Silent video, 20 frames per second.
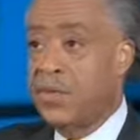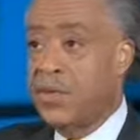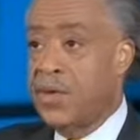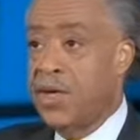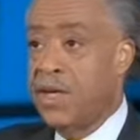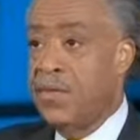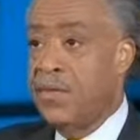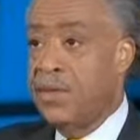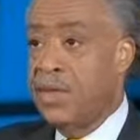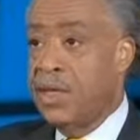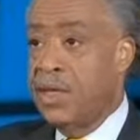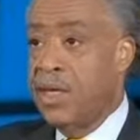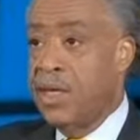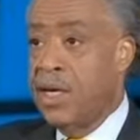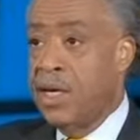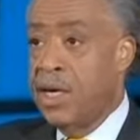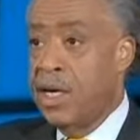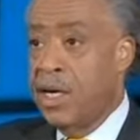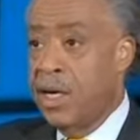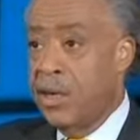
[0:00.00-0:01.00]
flavor
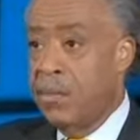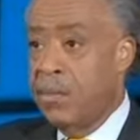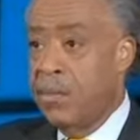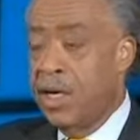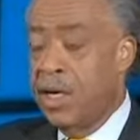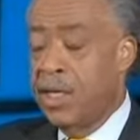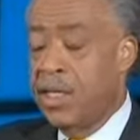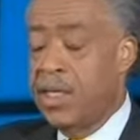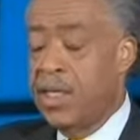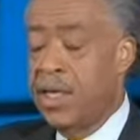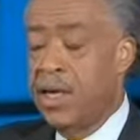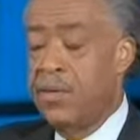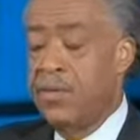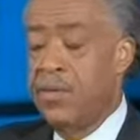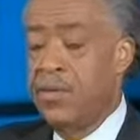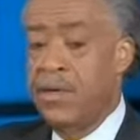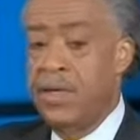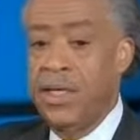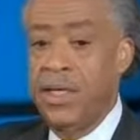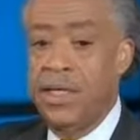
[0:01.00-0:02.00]
a month
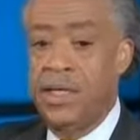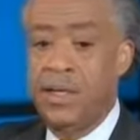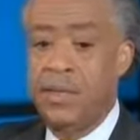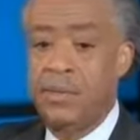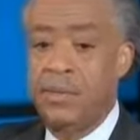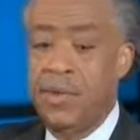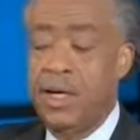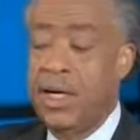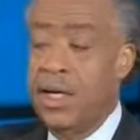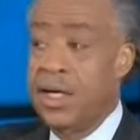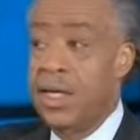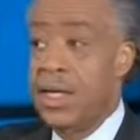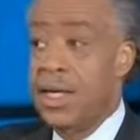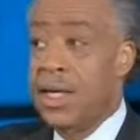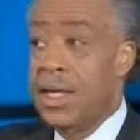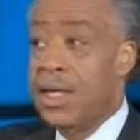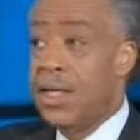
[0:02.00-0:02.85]
every uh, month.